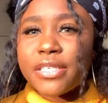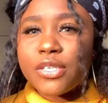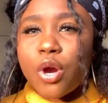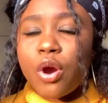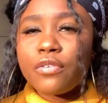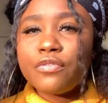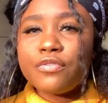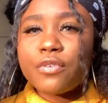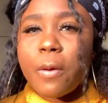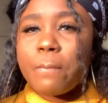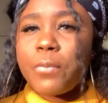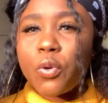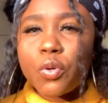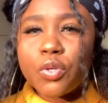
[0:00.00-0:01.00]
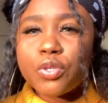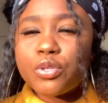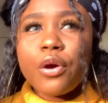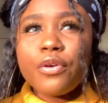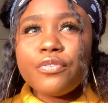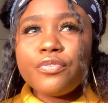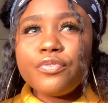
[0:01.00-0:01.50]
of books,
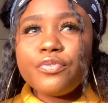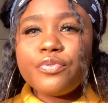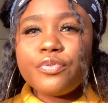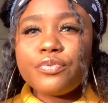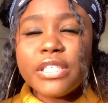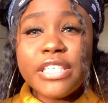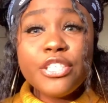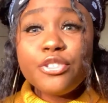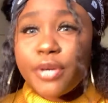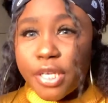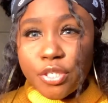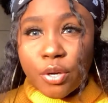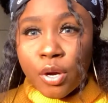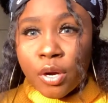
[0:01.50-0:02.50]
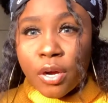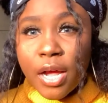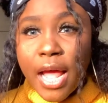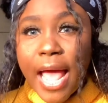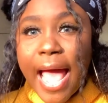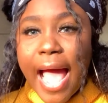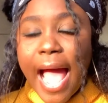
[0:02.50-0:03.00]
of literature,
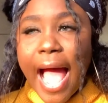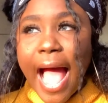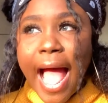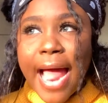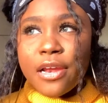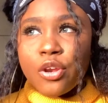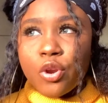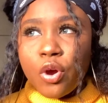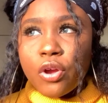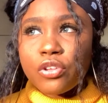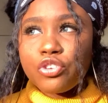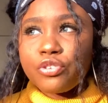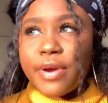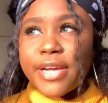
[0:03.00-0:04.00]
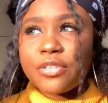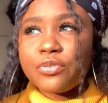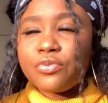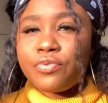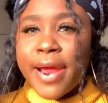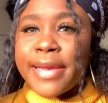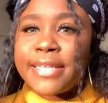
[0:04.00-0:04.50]
and not try to
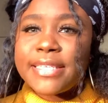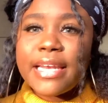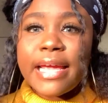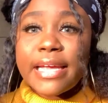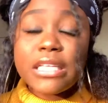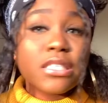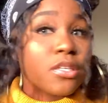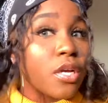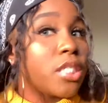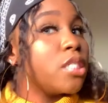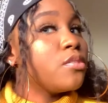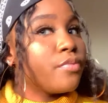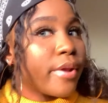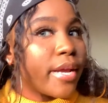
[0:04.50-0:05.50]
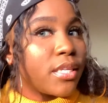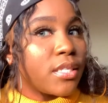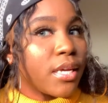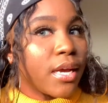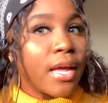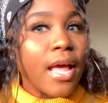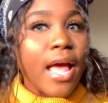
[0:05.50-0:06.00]
write like a certain
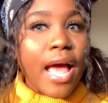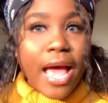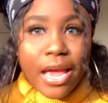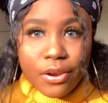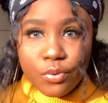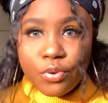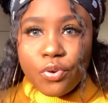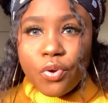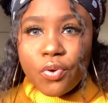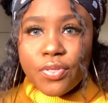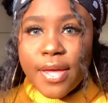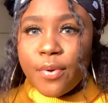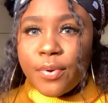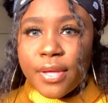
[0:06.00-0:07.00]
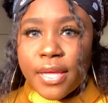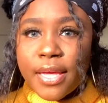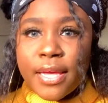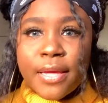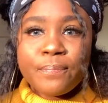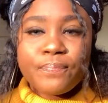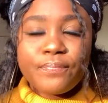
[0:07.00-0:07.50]
writer, and know that,
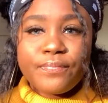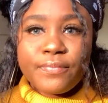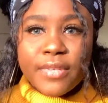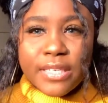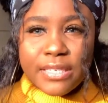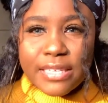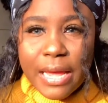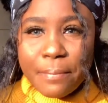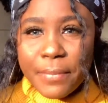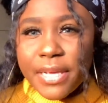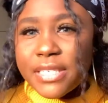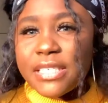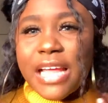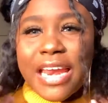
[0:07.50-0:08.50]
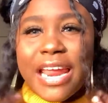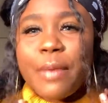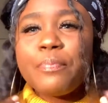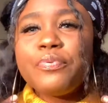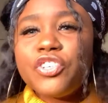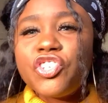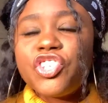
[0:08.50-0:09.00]
okay, this is amazing, and
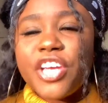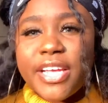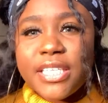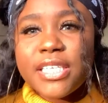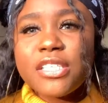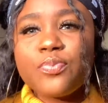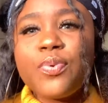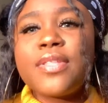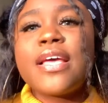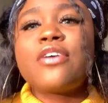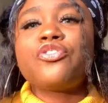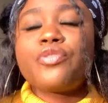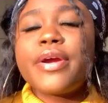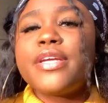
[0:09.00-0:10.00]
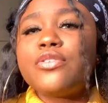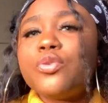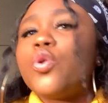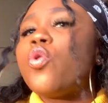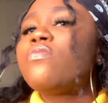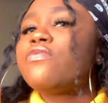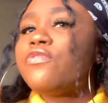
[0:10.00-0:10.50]
appreciate it without trying to
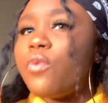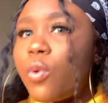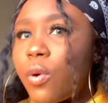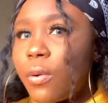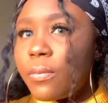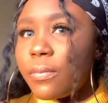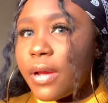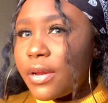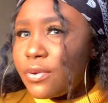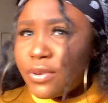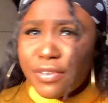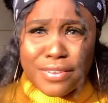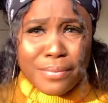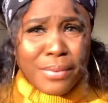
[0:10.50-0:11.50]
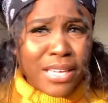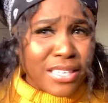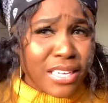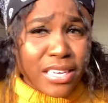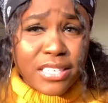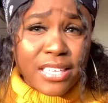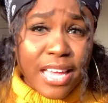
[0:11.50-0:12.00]
conform. I don't know if that makes
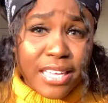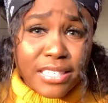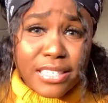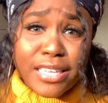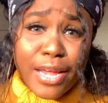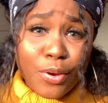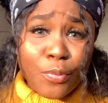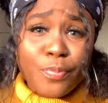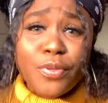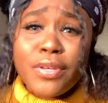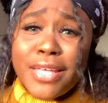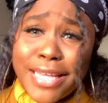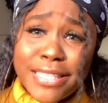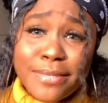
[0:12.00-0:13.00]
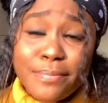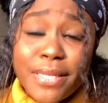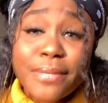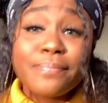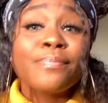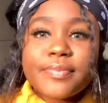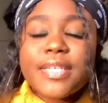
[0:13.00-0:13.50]
any sense. I hope you get me.
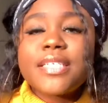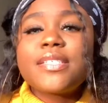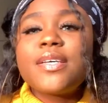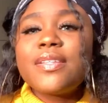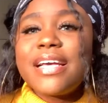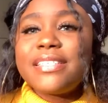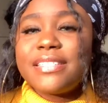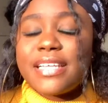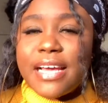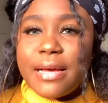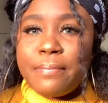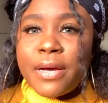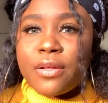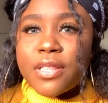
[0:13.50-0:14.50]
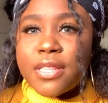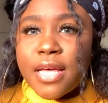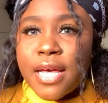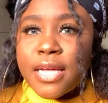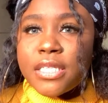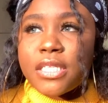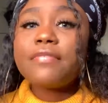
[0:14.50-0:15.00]
So that's that about
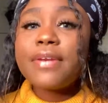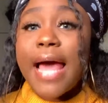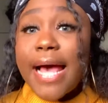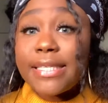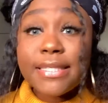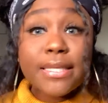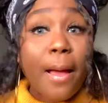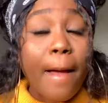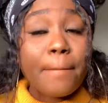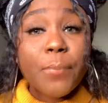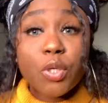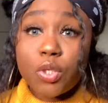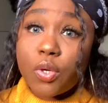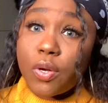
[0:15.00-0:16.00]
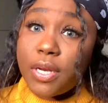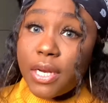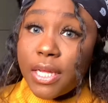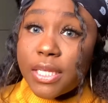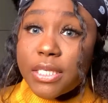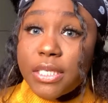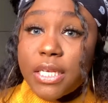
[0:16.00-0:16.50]
that. Last but not
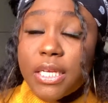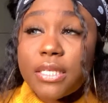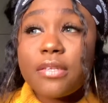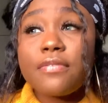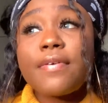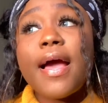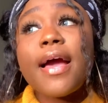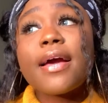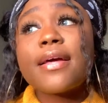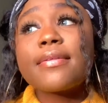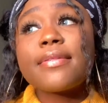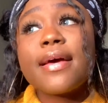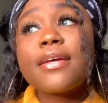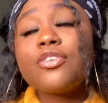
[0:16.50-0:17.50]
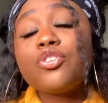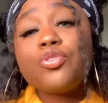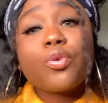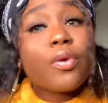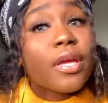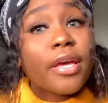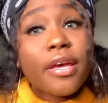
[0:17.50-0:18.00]
least is the fact that
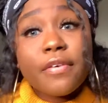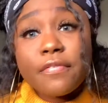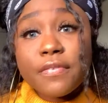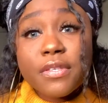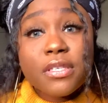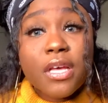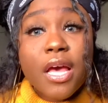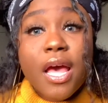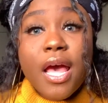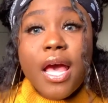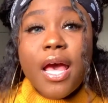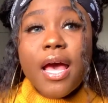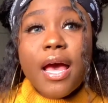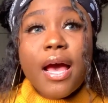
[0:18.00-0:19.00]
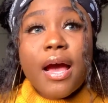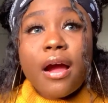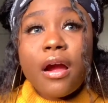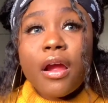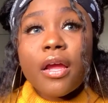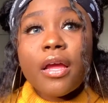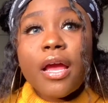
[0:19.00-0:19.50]
your gifts
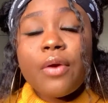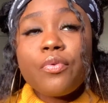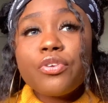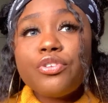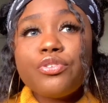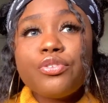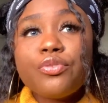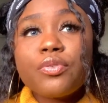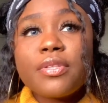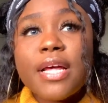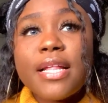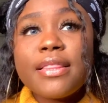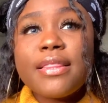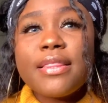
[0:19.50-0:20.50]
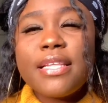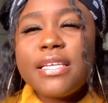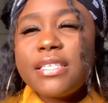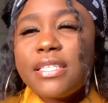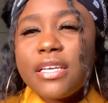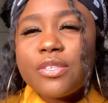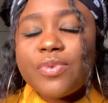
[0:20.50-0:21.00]
are, I want you to know that these
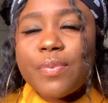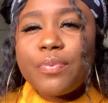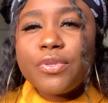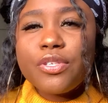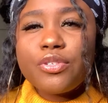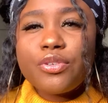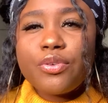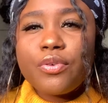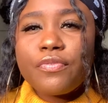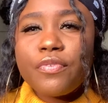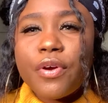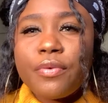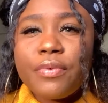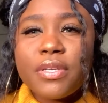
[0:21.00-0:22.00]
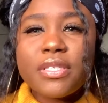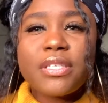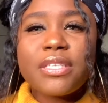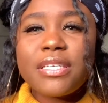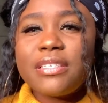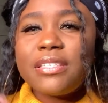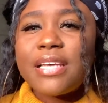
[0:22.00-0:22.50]
things were put into you for a reason.
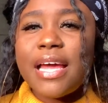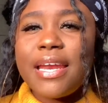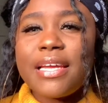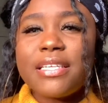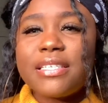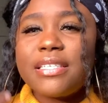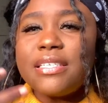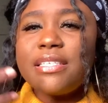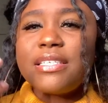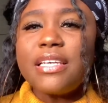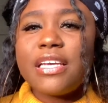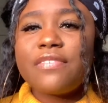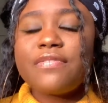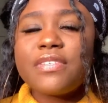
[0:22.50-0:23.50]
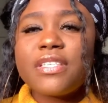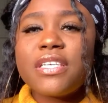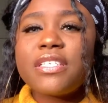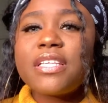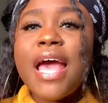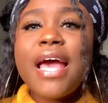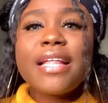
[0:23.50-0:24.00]
These talents, these gifts,
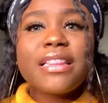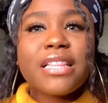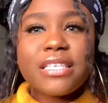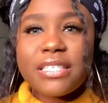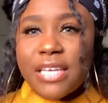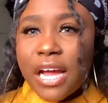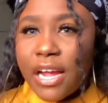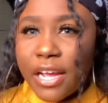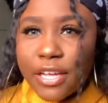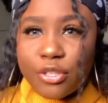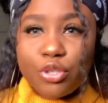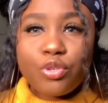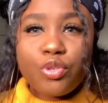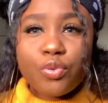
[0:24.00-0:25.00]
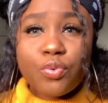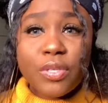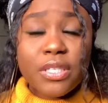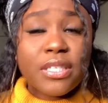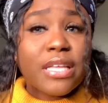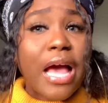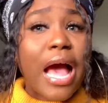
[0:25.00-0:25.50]
this desire to do
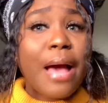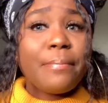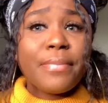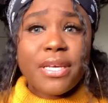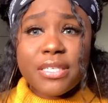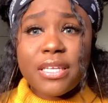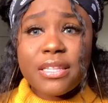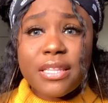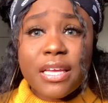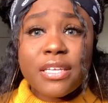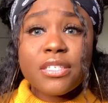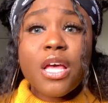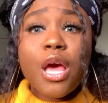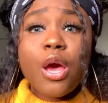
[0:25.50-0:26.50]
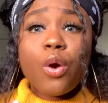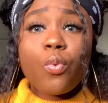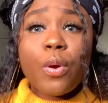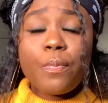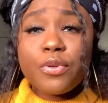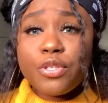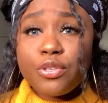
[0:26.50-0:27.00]
these amazing things were
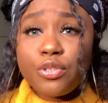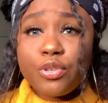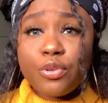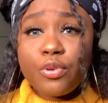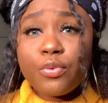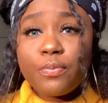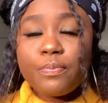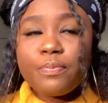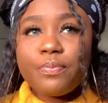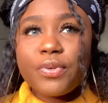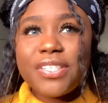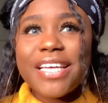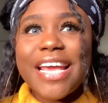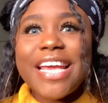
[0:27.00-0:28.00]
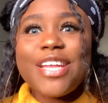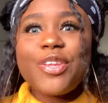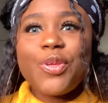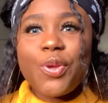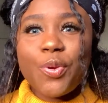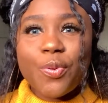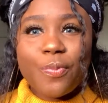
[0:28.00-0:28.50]
put in
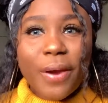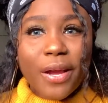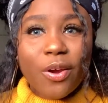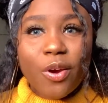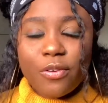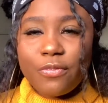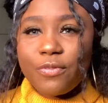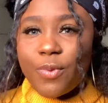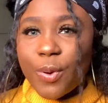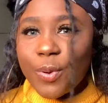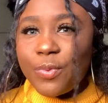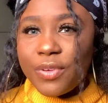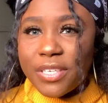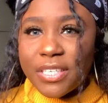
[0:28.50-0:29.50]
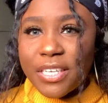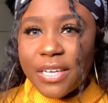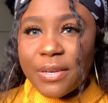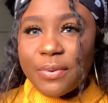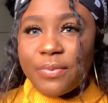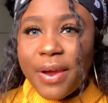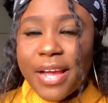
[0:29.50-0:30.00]
you by God for a
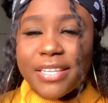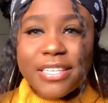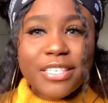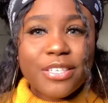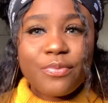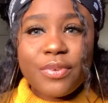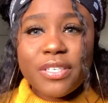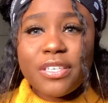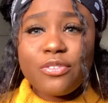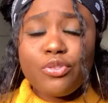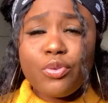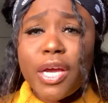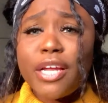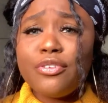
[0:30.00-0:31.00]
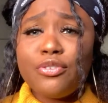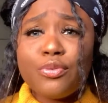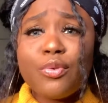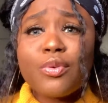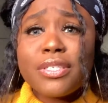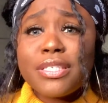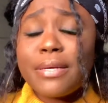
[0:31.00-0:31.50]
reason, right? There's a reason you can do
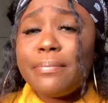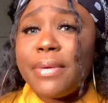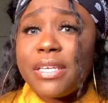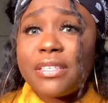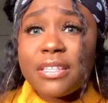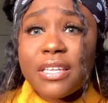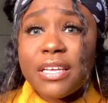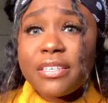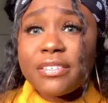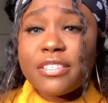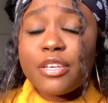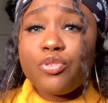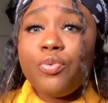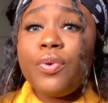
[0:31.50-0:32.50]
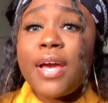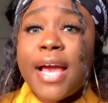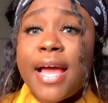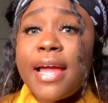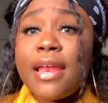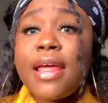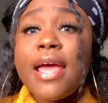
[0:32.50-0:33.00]
all these amazing things that you
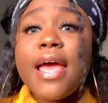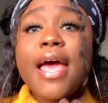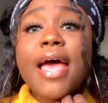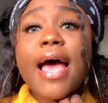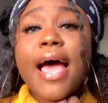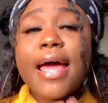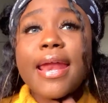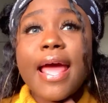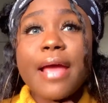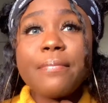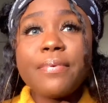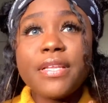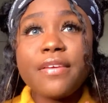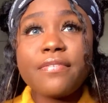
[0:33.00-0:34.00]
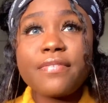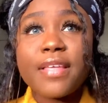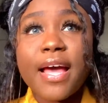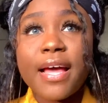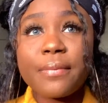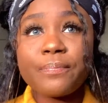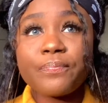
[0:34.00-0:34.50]
can. And I believe
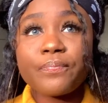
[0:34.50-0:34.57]
that